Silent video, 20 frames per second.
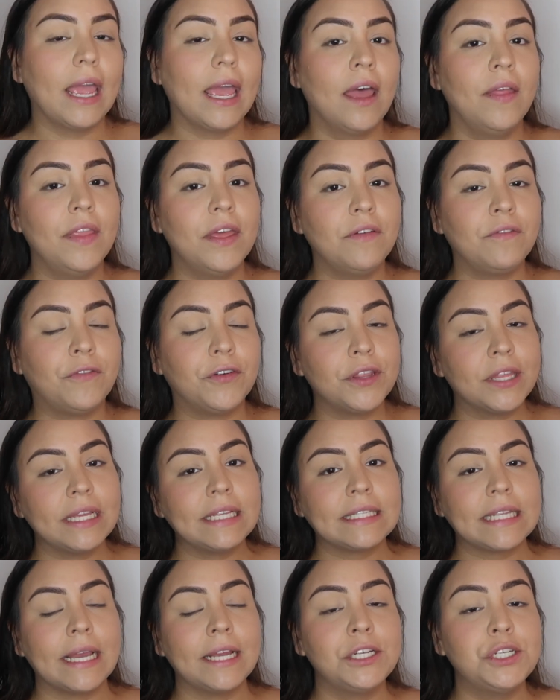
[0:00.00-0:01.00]
And then for
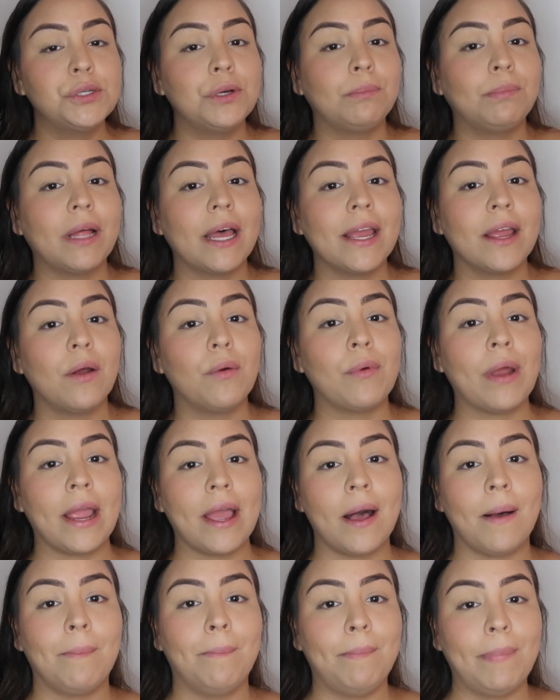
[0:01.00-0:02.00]
this, I do apply it
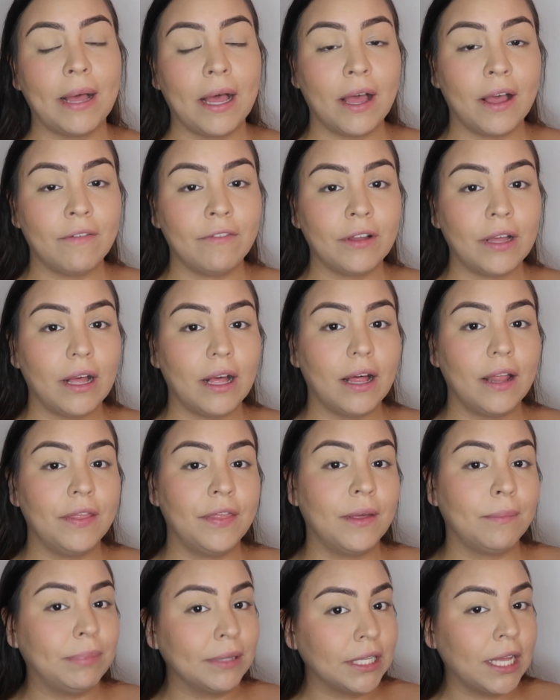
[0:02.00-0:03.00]
right above
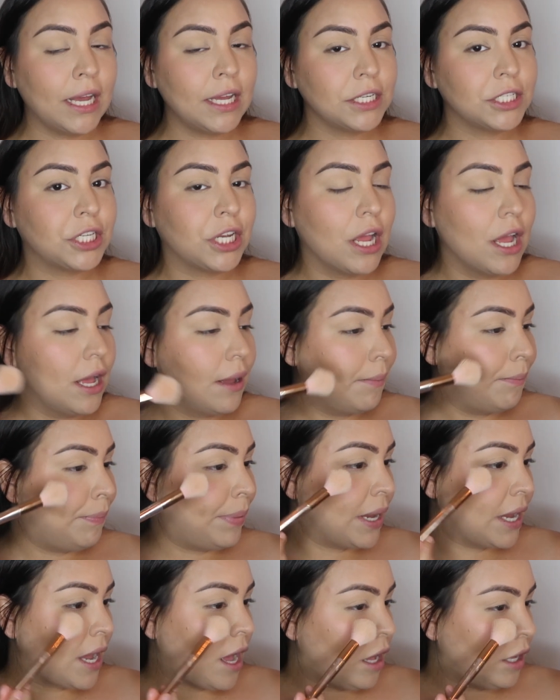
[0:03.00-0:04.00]
the blush,
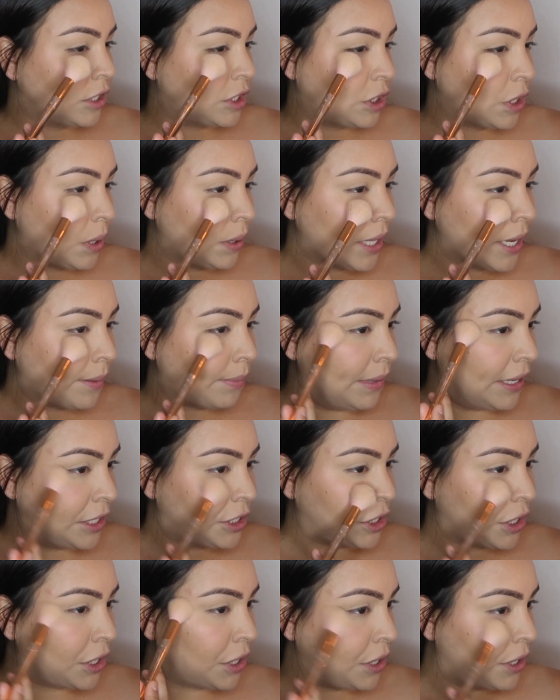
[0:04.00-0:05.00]
but also like make
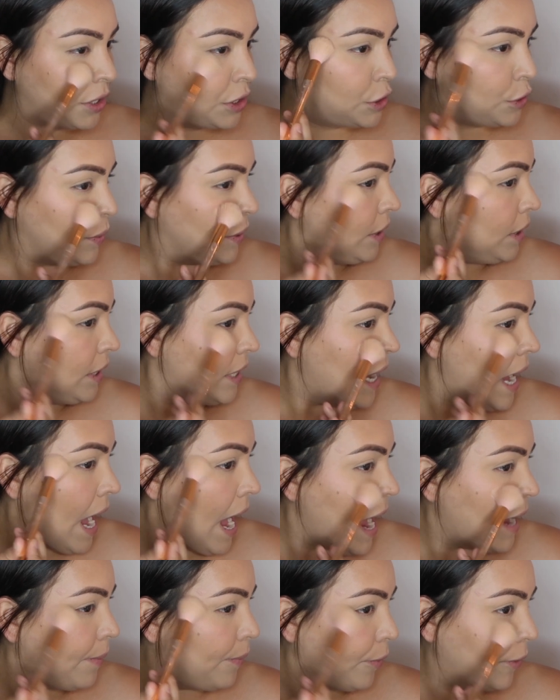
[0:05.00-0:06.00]
sure you're doing the
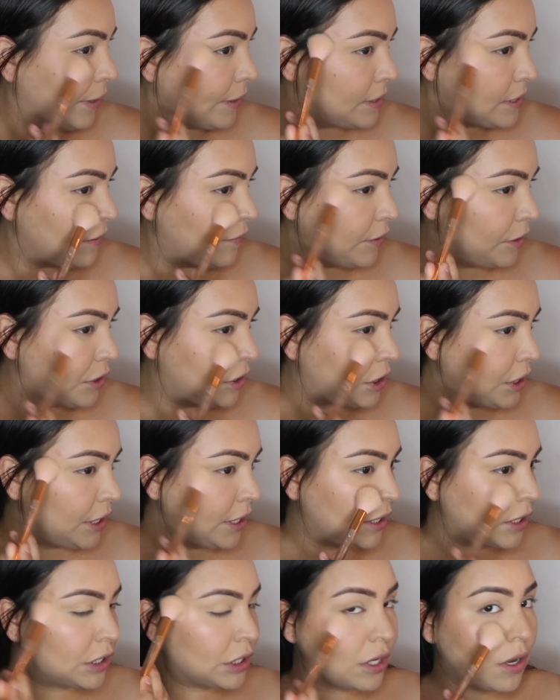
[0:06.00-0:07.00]
high points of your
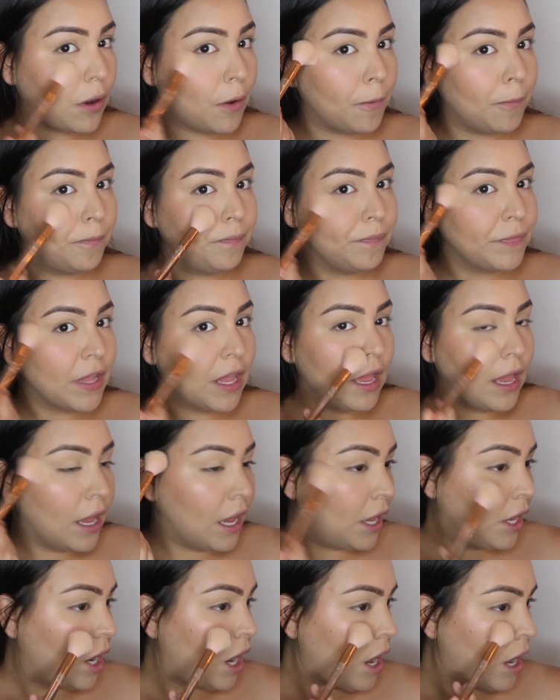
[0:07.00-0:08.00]
cheeks. So
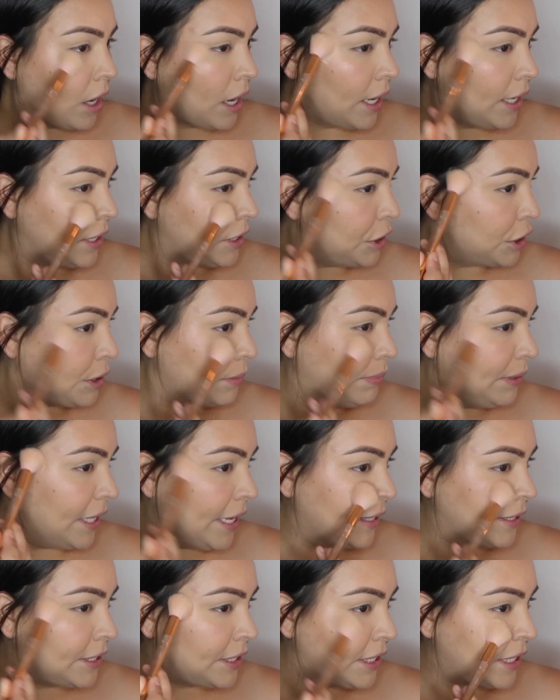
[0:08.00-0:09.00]
it all kind of just
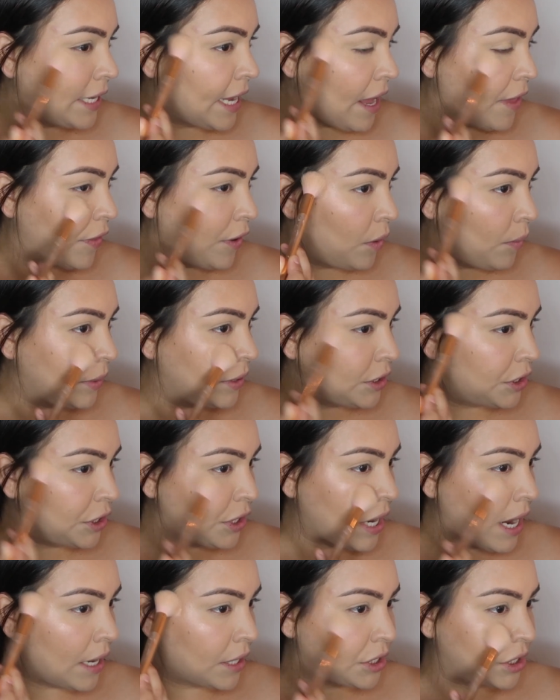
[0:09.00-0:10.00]
blends together once
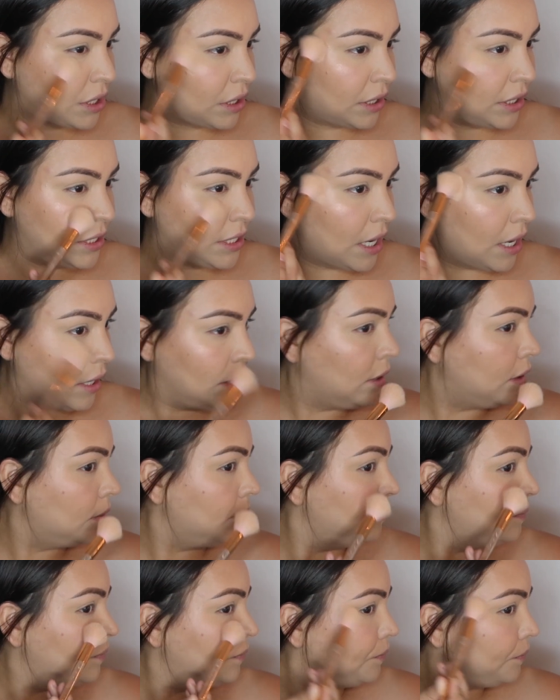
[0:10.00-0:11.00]
you're actually
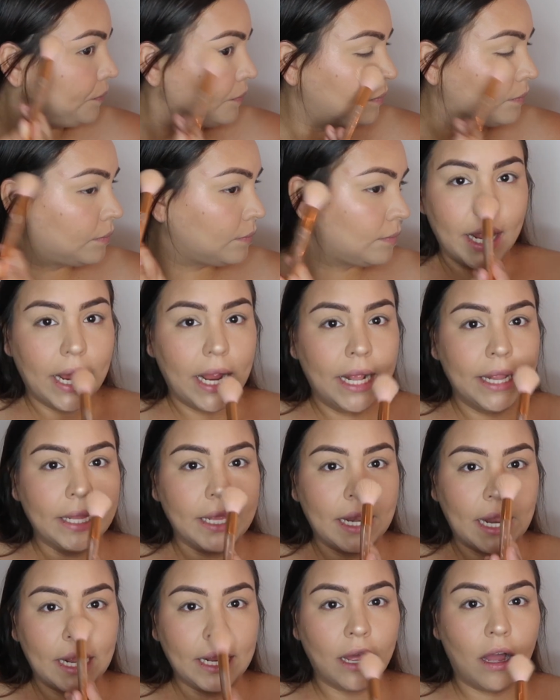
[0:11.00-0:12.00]
done. And
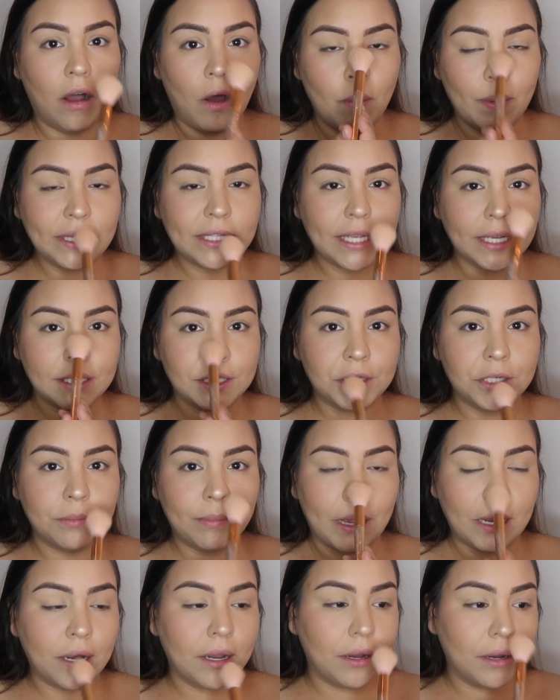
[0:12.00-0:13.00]
then I always like to do
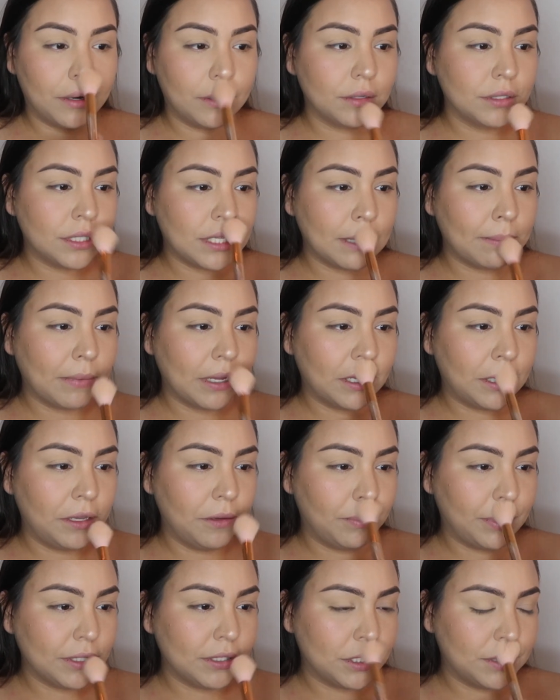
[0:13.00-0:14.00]
my nose and my
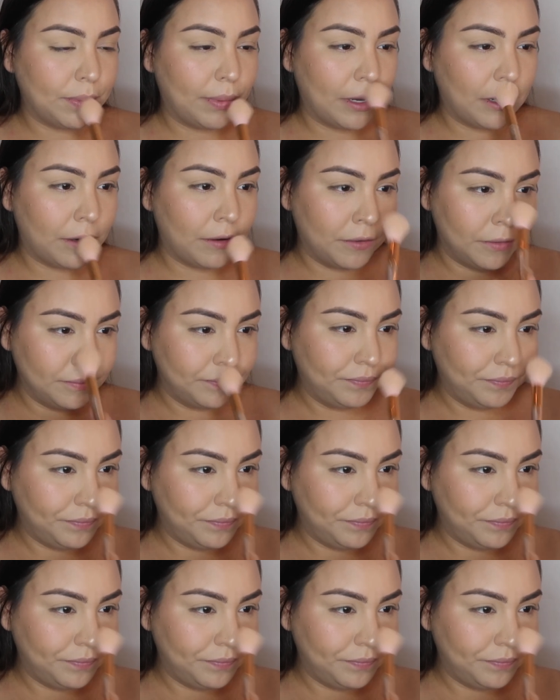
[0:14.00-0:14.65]
Cupid's bow.